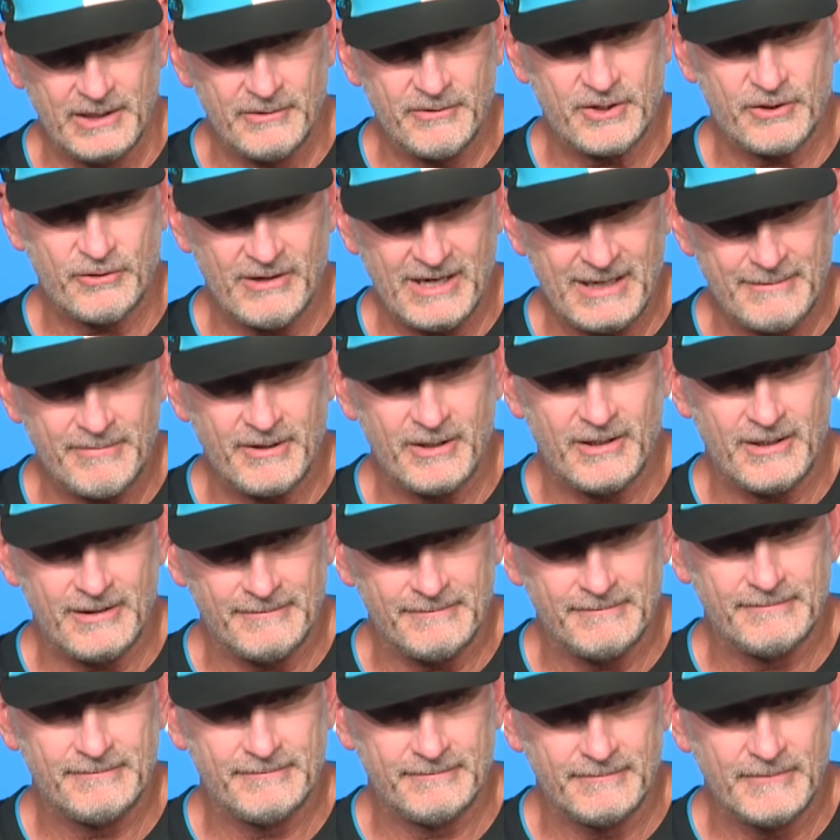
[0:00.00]
He was cramping
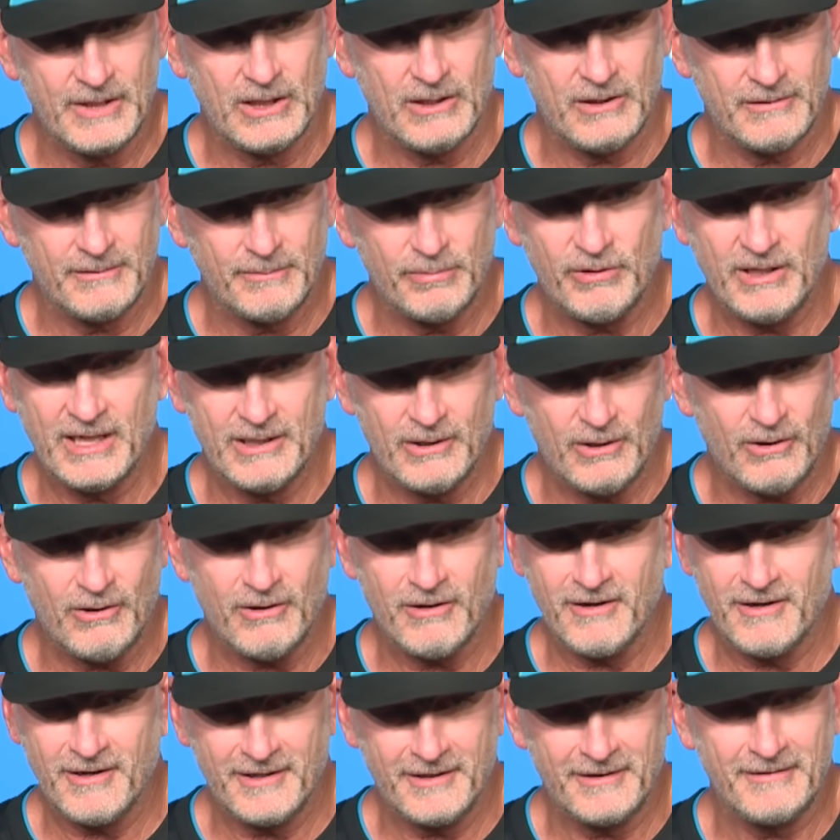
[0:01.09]
up. You know, he played
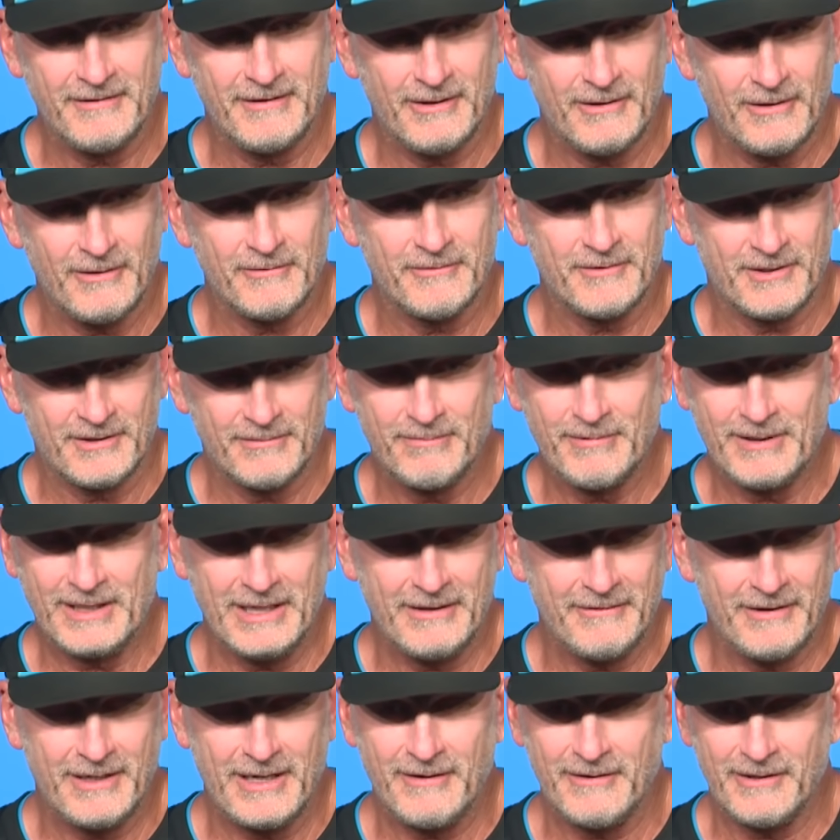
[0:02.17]
hard and, you know,
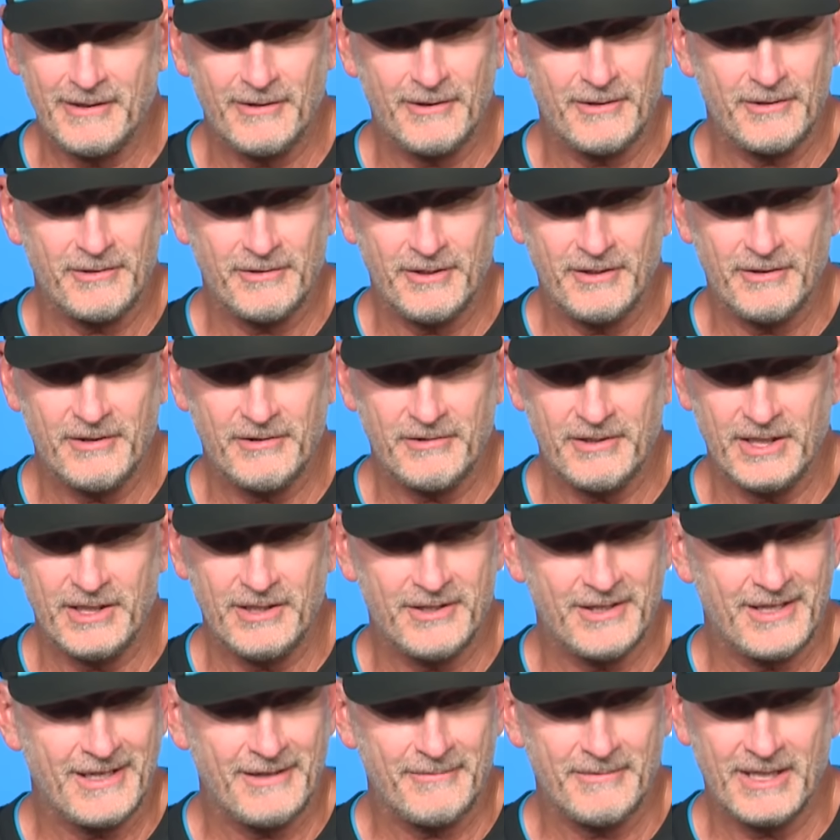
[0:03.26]
giving that, you know
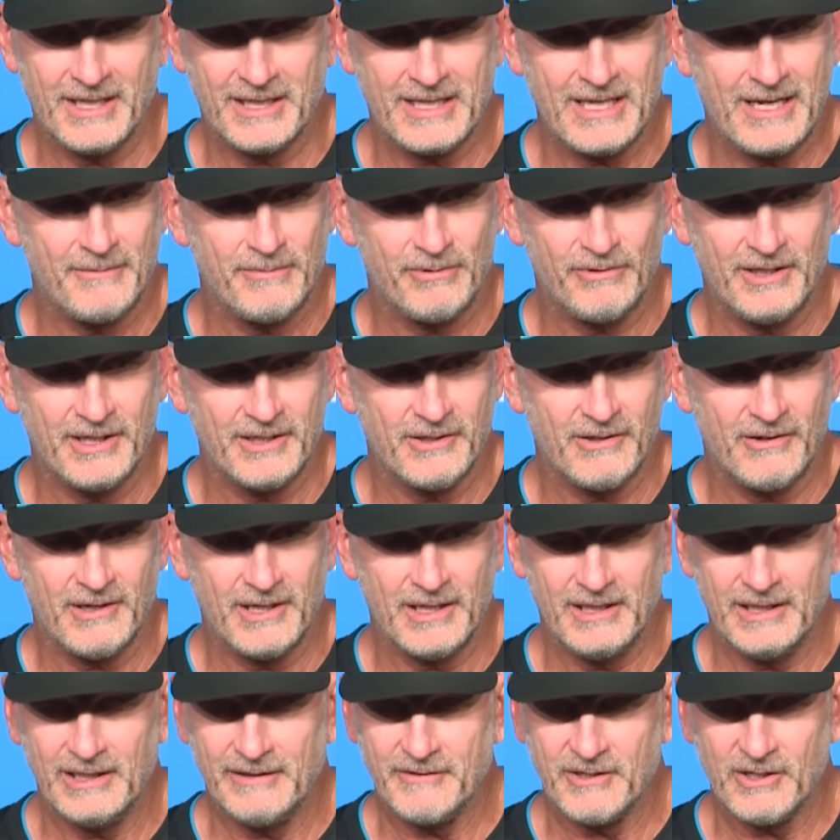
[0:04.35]
DJ. I mean, that guy plays
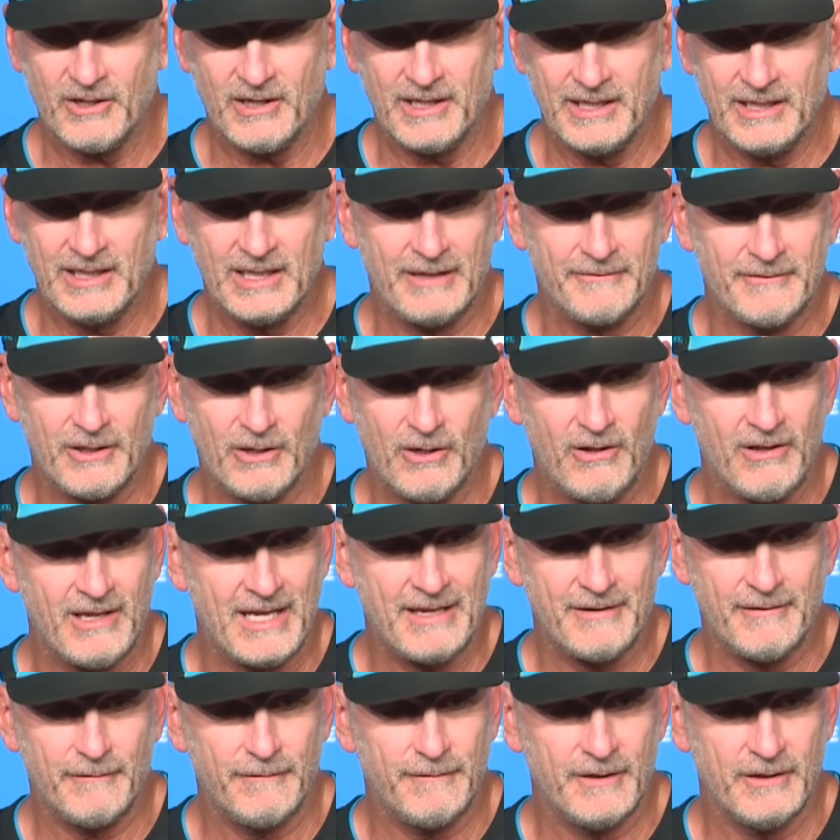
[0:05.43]
hard. He leaves it all. He left it all
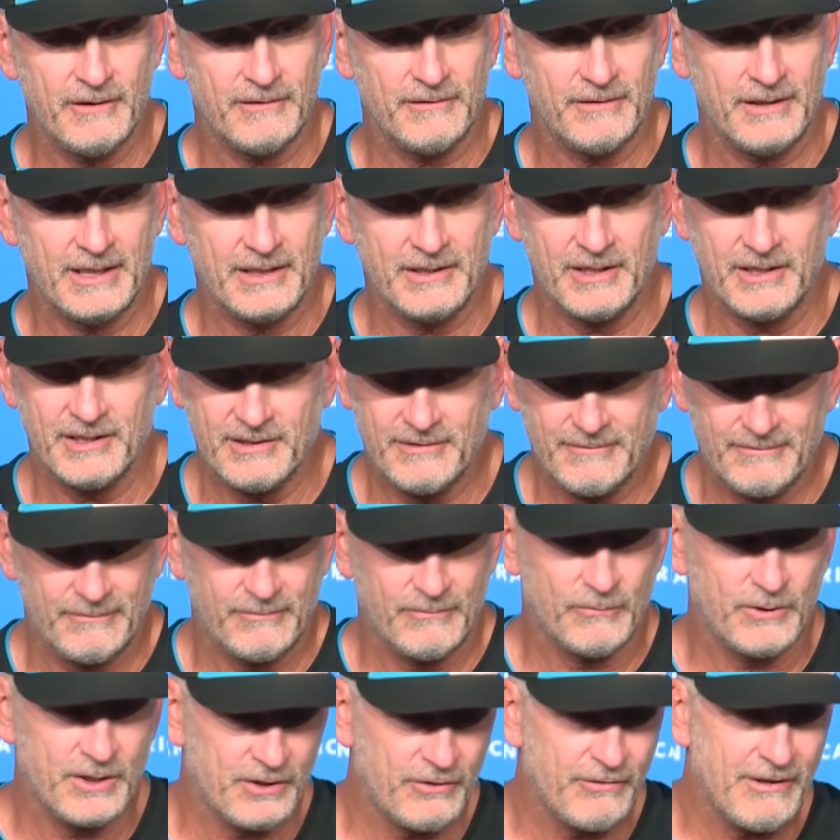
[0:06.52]
out in the field and just
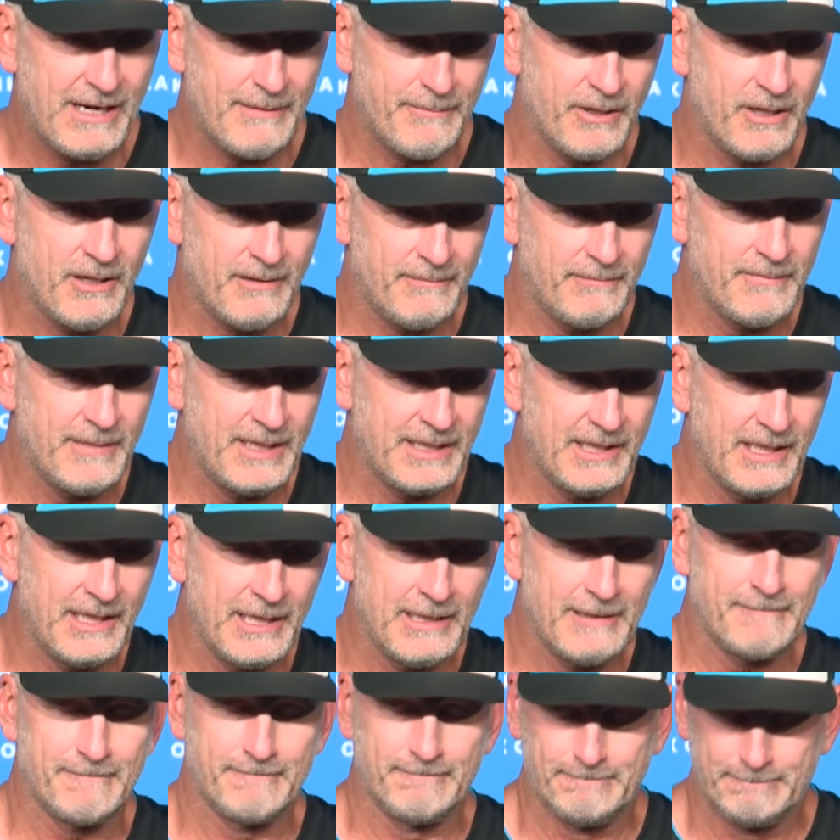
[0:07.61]
was cramping up at the end.